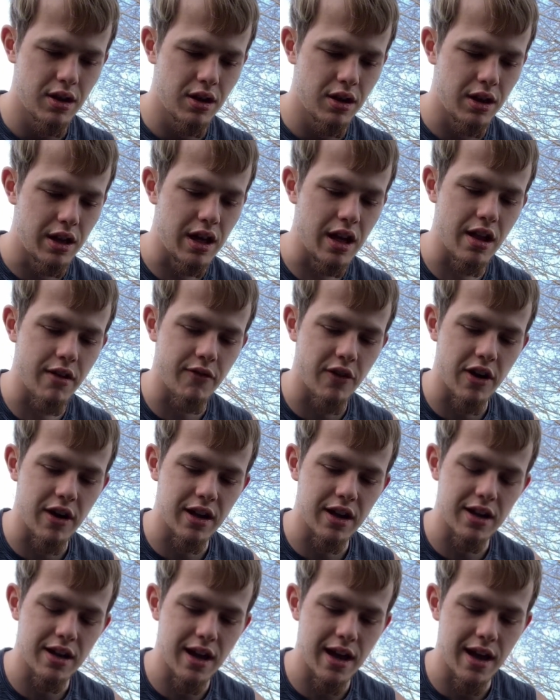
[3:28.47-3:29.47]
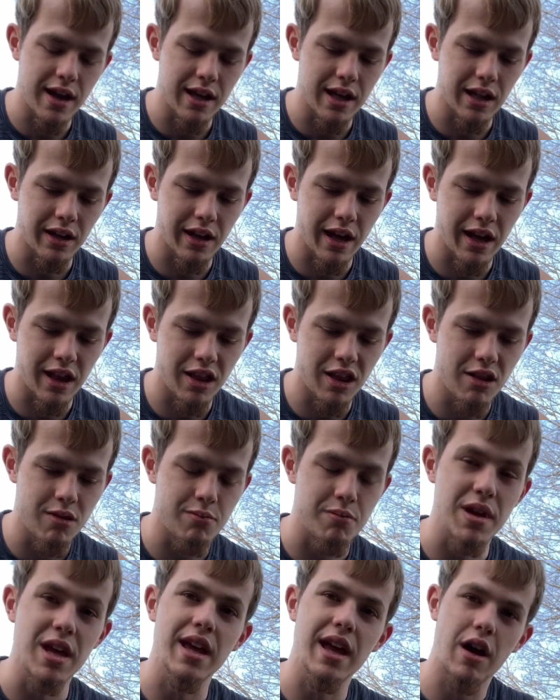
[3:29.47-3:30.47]
He is very content. He likes
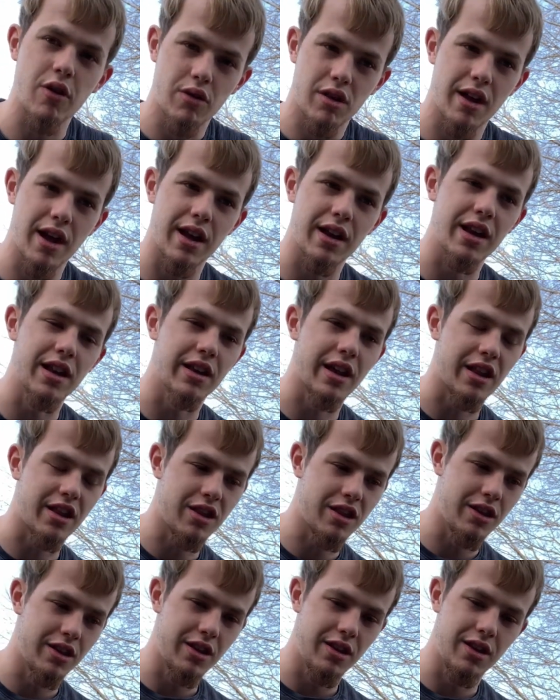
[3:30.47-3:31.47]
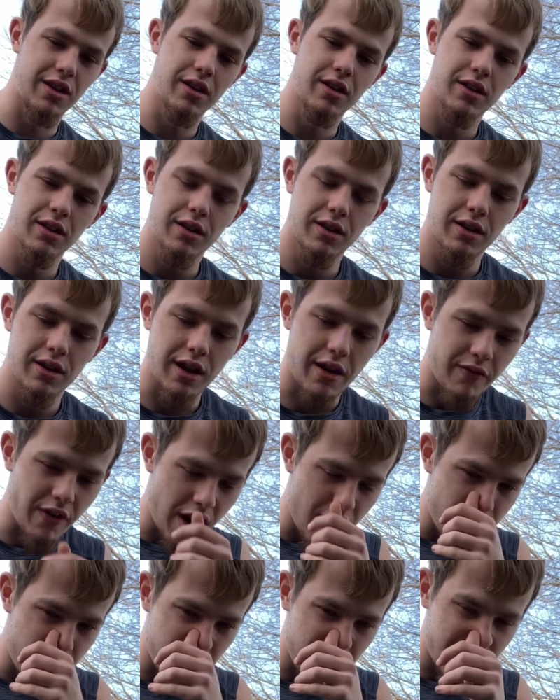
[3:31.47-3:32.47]
being outside. He likes the
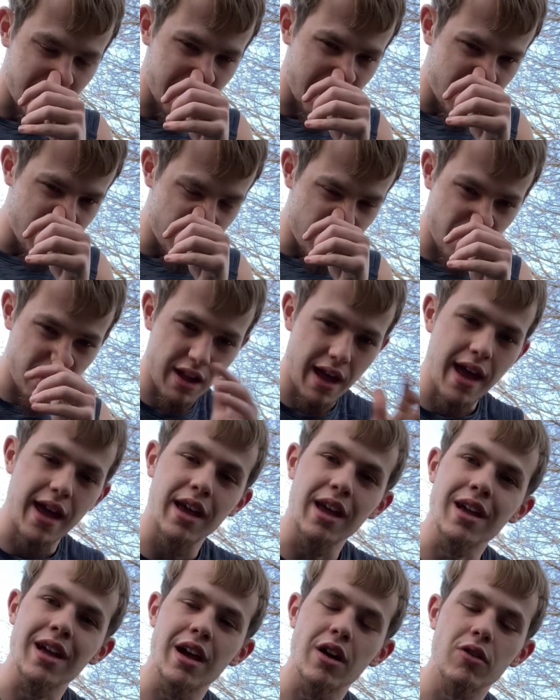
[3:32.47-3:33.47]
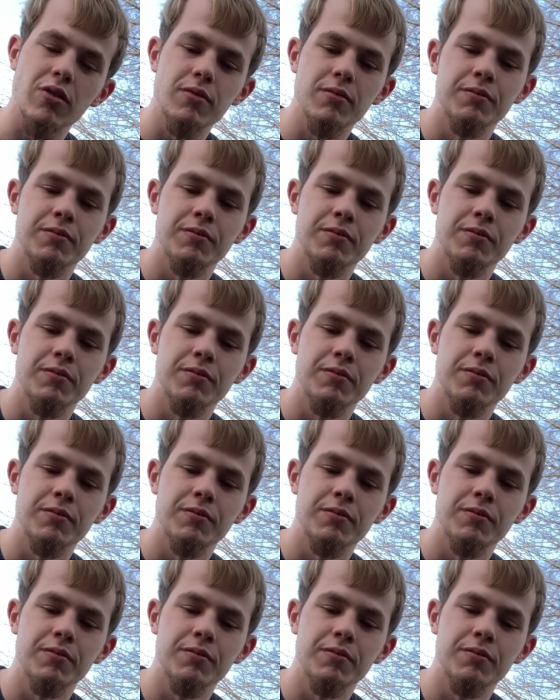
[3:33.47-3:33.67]
environment. He likes just hanging out.